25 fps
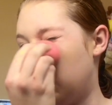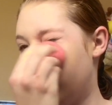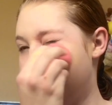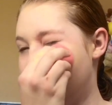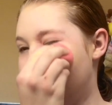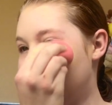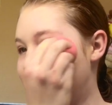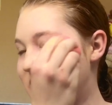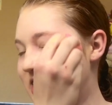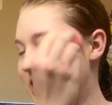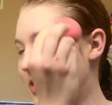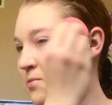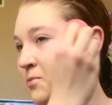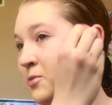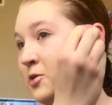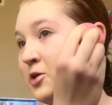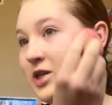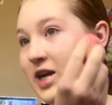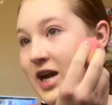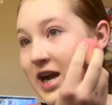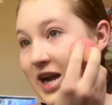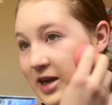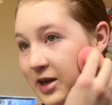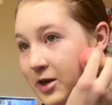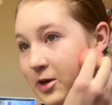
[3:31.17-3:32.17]
One was named
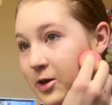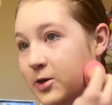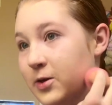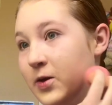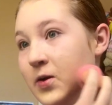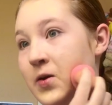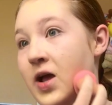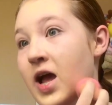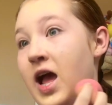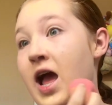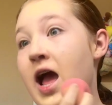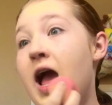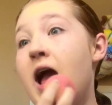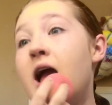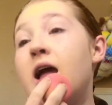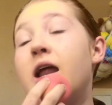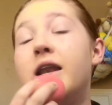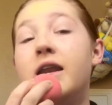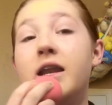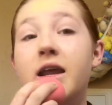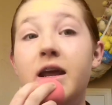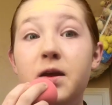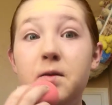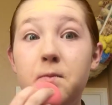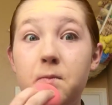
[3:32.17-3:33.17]
Jagger,
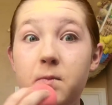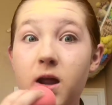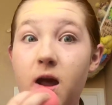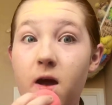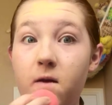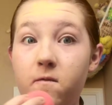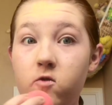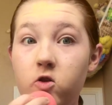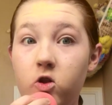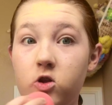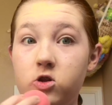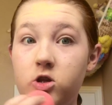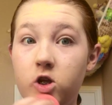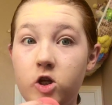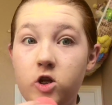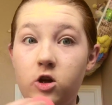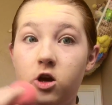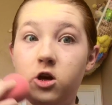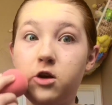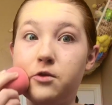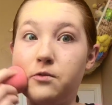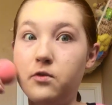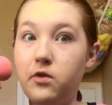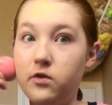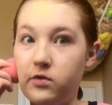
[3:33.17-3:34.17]
named after the
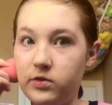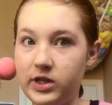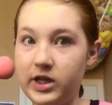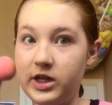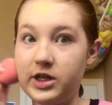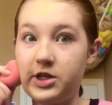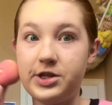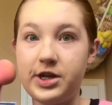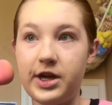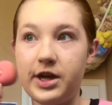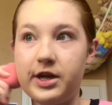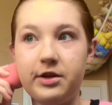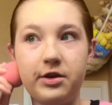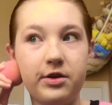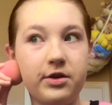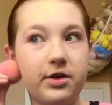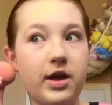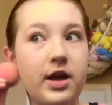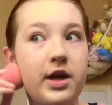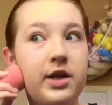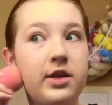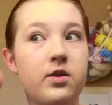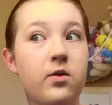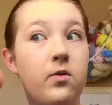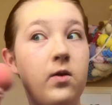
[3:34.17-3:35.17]
song Moves Like Jagger.
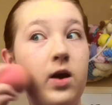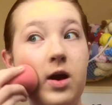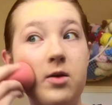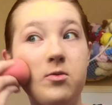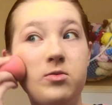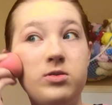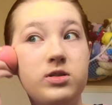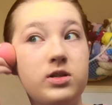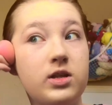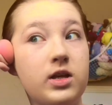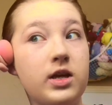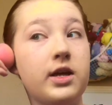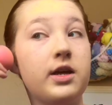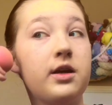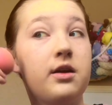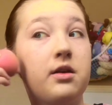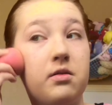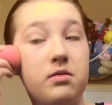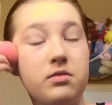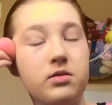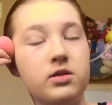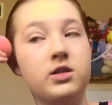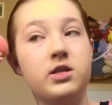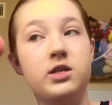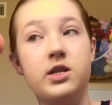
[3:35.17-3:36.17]
I know, I was like
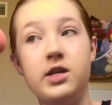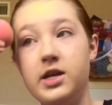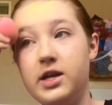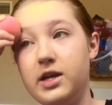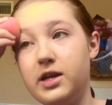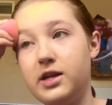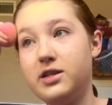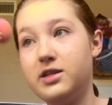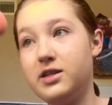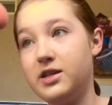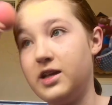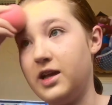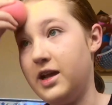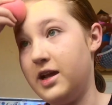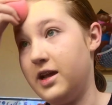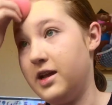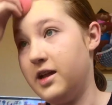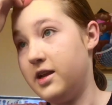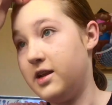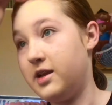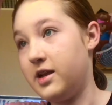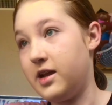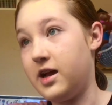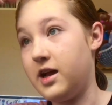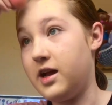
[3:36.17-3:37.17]
6,
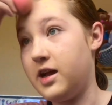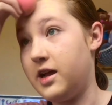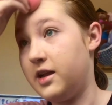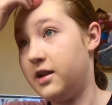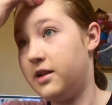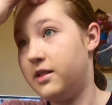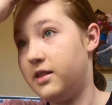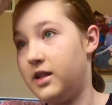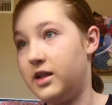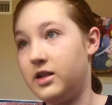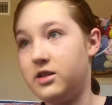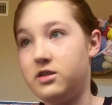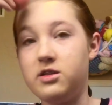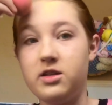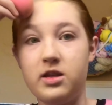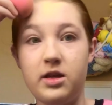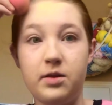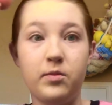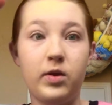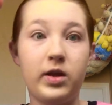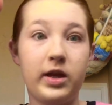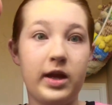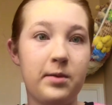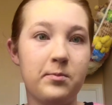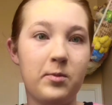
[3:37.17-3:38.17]
and that's the
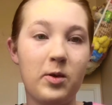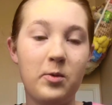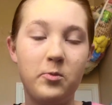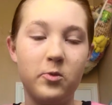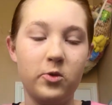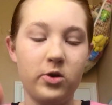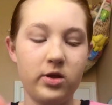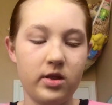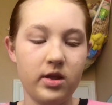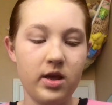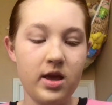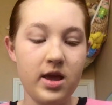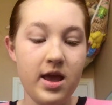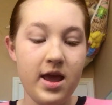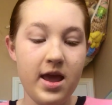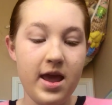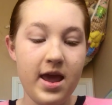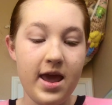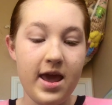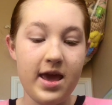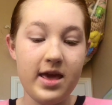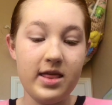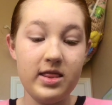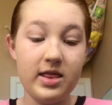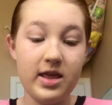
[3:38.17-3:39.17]
name I came up with.
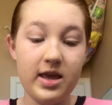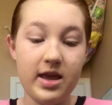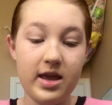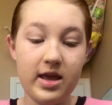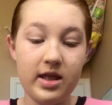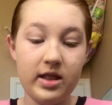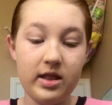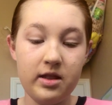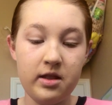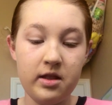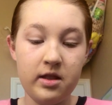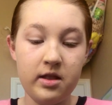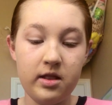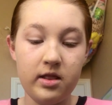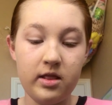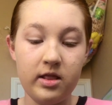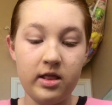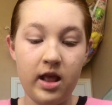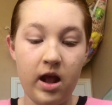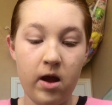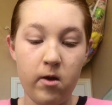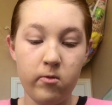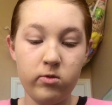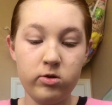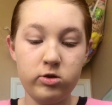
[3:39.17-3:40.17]
And then
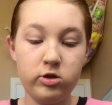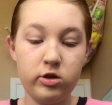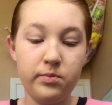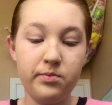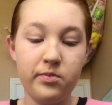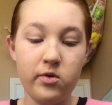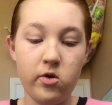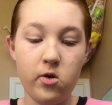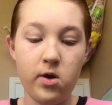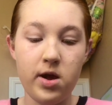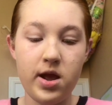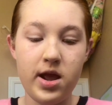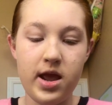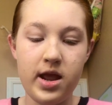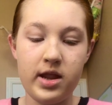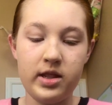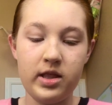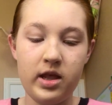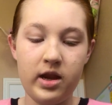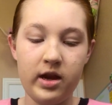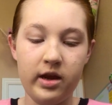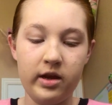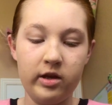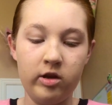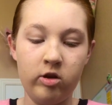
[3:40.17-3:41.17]
that was a boy,
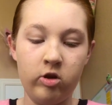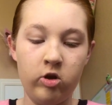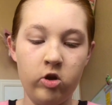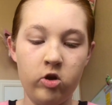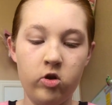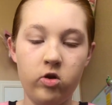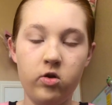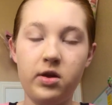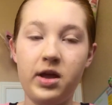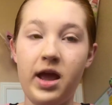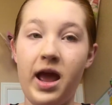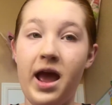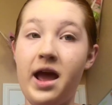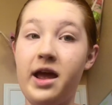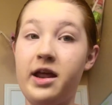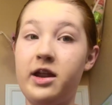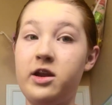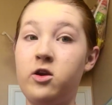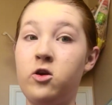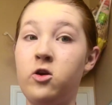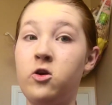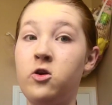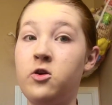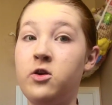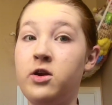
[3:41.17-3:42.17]
and then I had a girl cat,
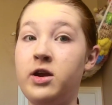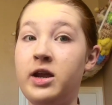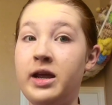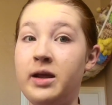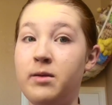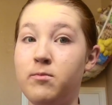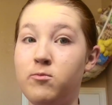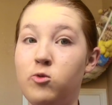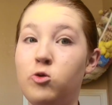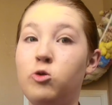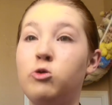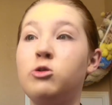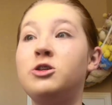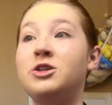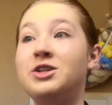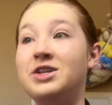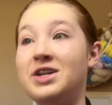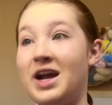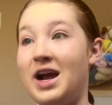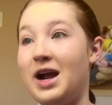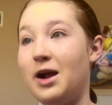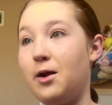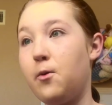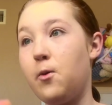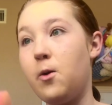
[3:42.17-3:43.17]
and her name was
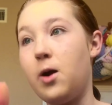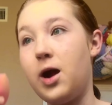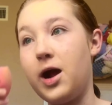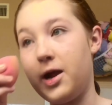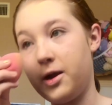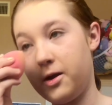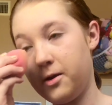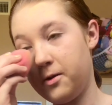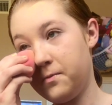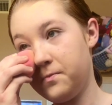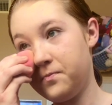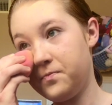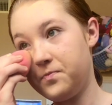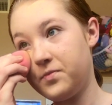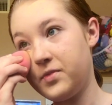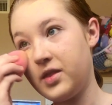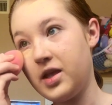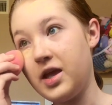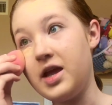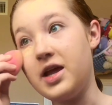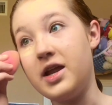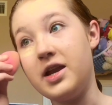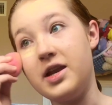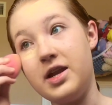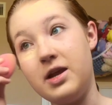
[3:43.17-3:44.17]
Jaguar,
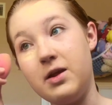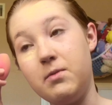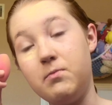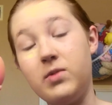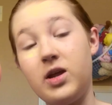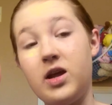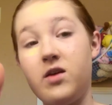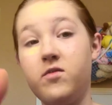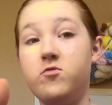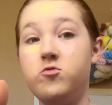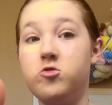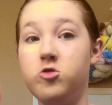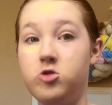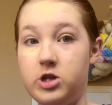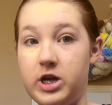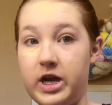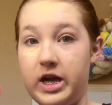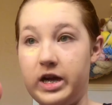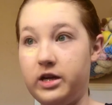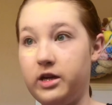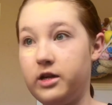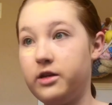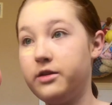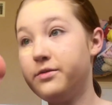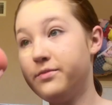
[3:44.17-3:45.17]
named after
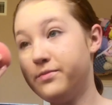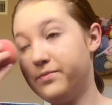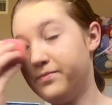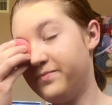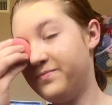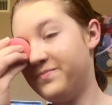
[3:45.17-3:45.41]
Jagger.